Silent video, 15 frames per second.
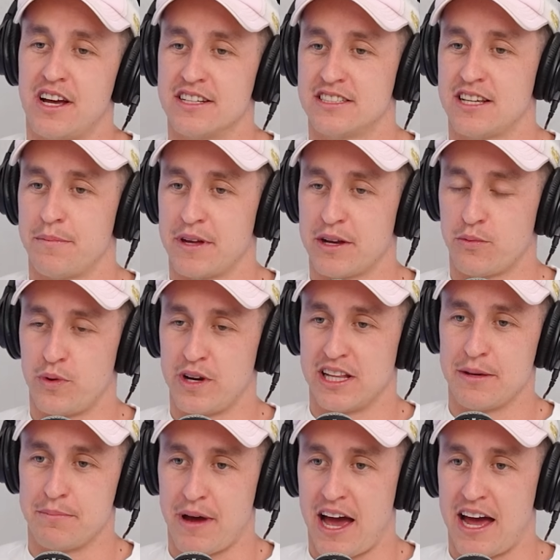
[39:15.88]
does something
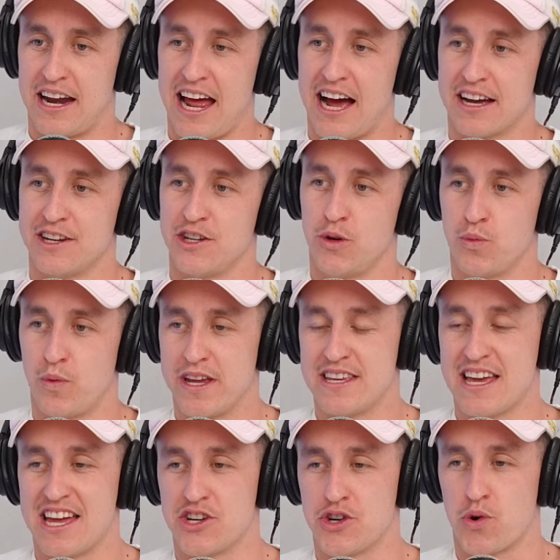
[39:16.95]
really bad, how can you
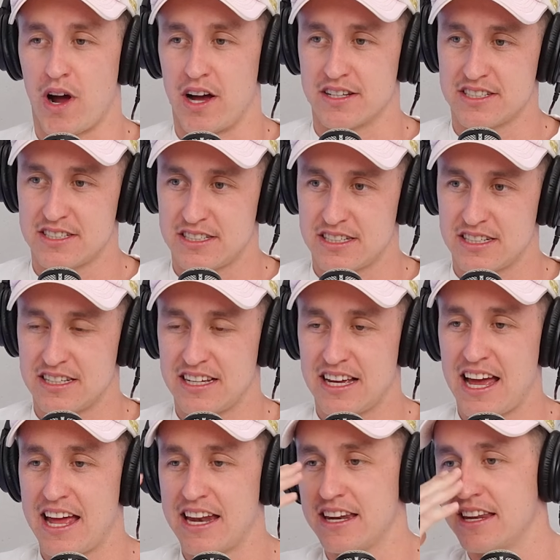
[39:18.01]
regain trust?
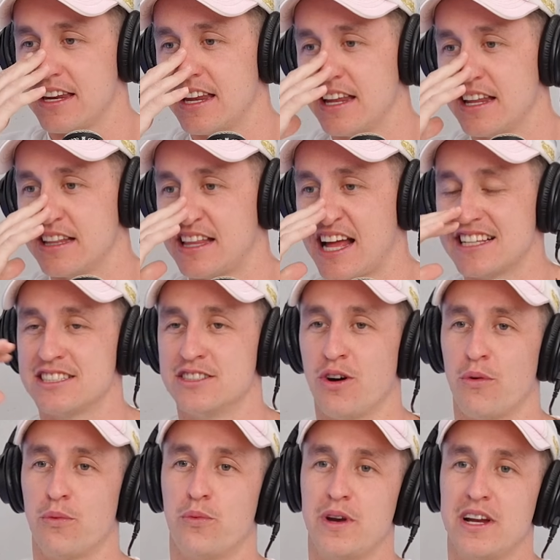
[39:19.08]
And that's
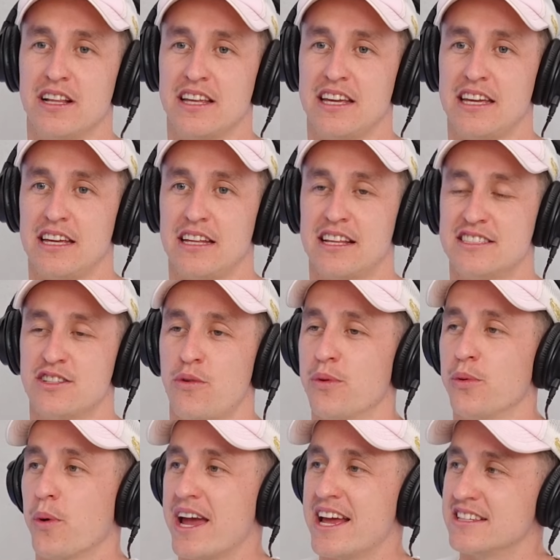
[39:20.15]
not really, there's no
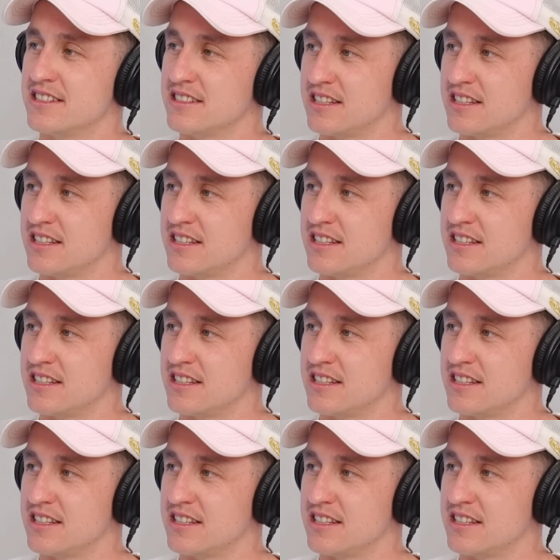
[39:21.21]
real answer